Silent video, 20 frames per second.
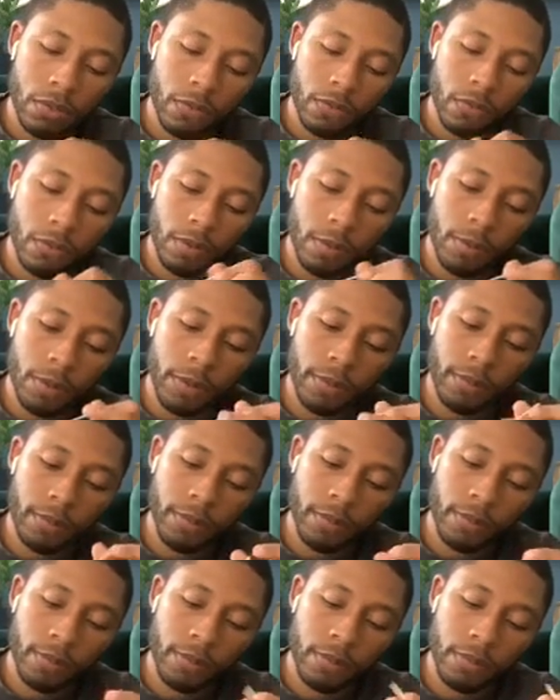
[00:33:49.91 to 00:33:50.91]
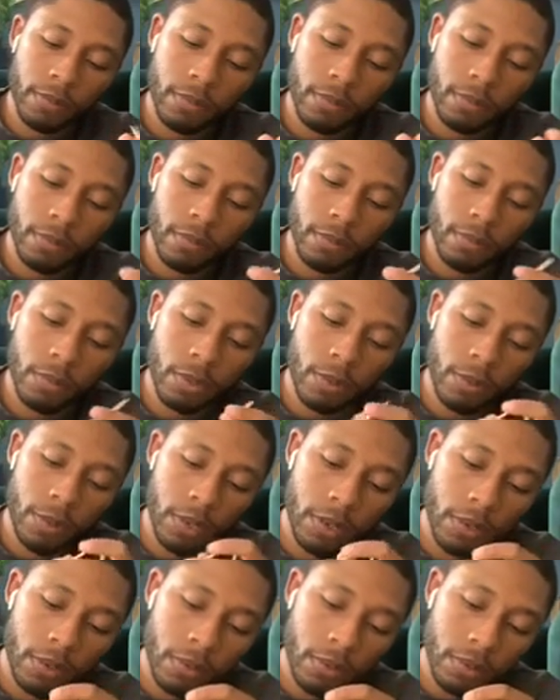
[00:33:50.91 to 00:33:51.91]
Flip it, flip
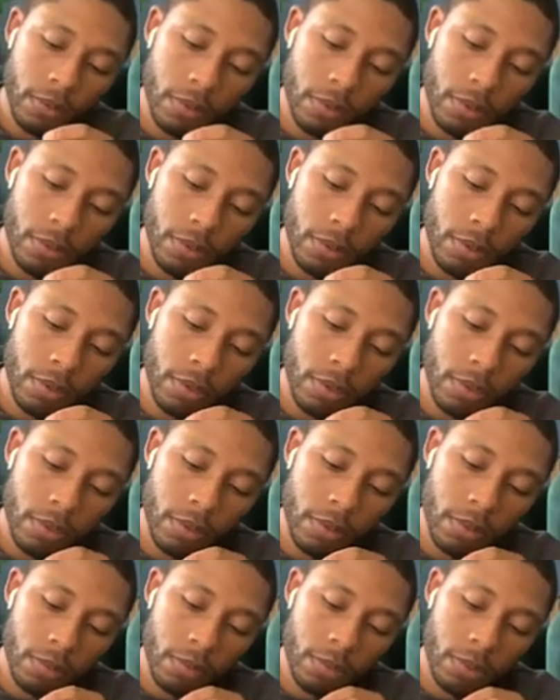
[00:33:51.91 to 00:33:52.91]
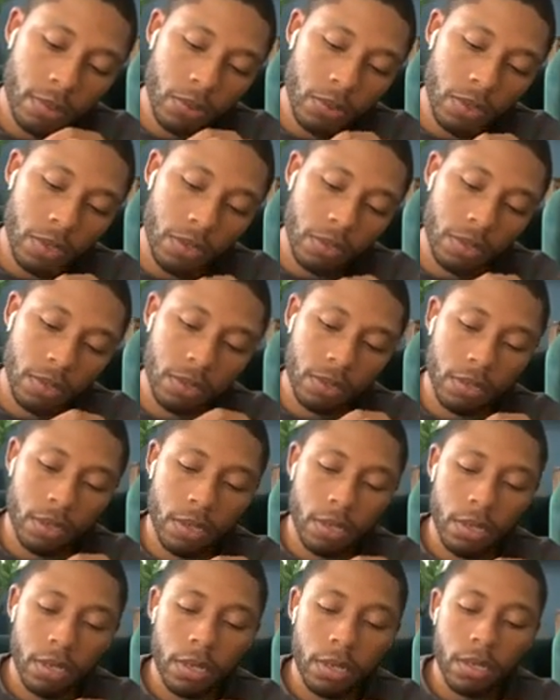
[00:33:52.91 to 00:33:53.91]
it out, and poke it
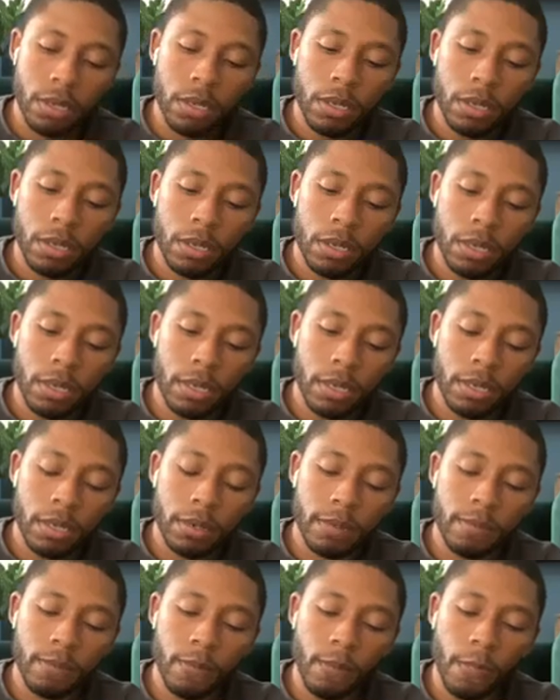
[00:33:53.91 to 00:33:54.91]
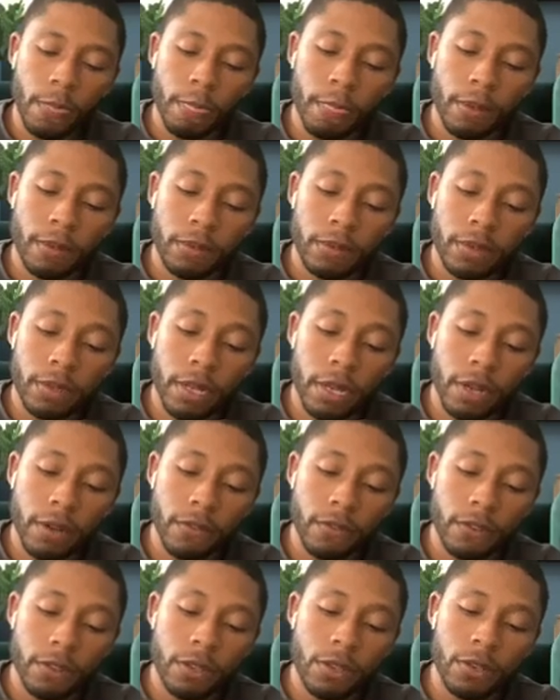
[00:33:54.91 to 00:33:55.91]
again. Now,
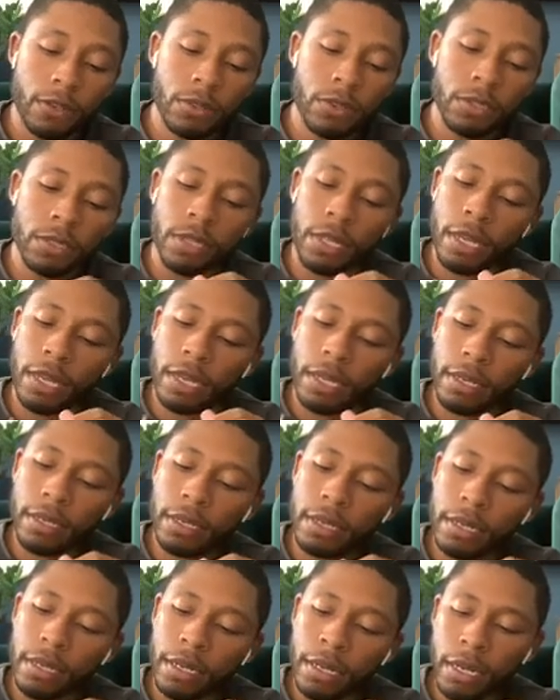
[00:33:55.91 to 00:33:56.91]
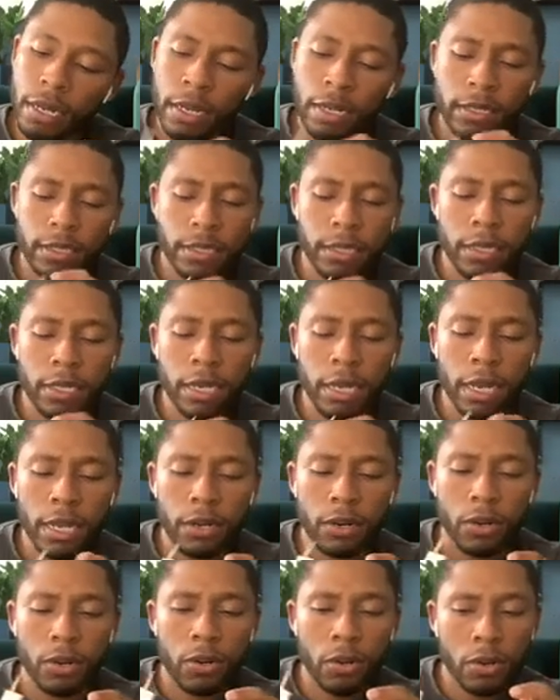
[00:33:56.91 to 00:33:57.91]
for those that understand,
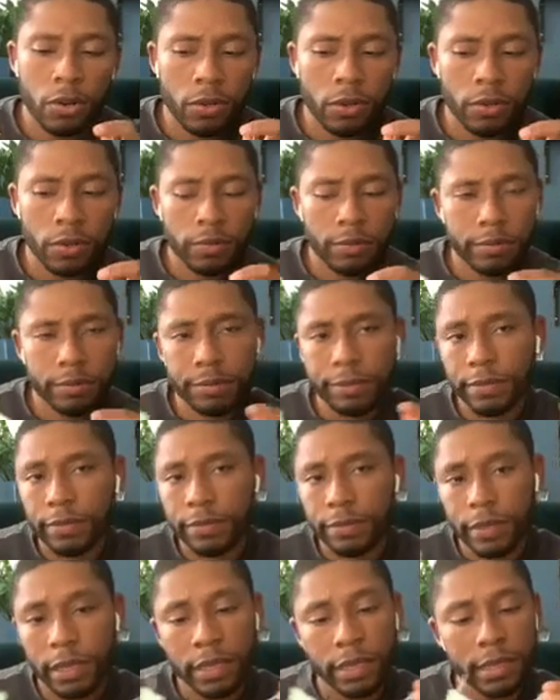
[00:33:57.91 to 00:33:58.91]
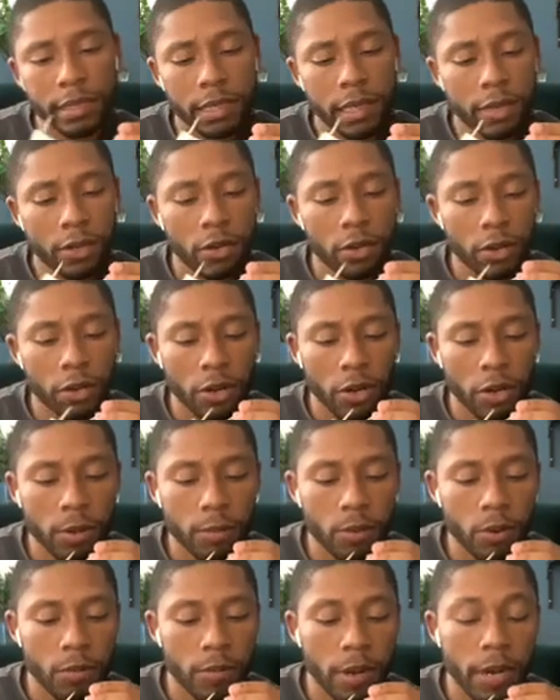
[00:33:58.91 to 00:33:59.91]
not all
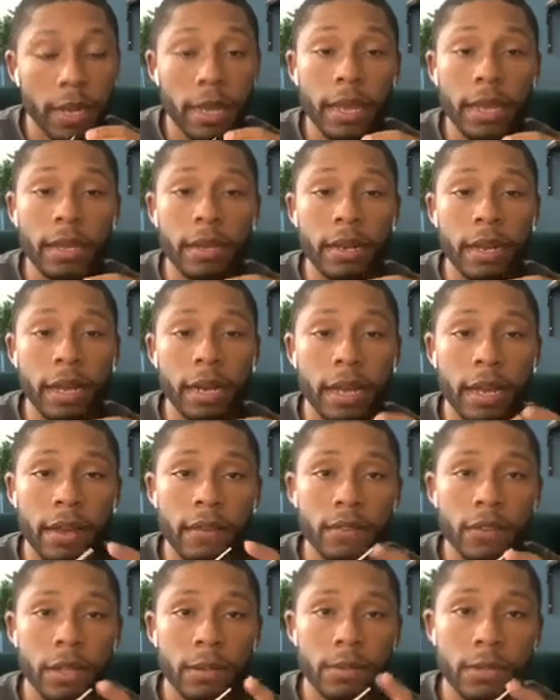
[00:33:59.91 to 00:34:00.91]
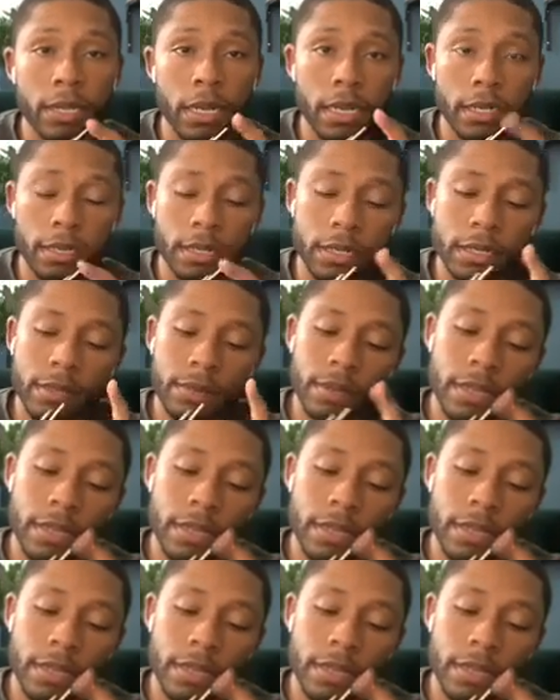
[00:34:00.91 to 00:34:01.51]
cardboard might not have lips like this.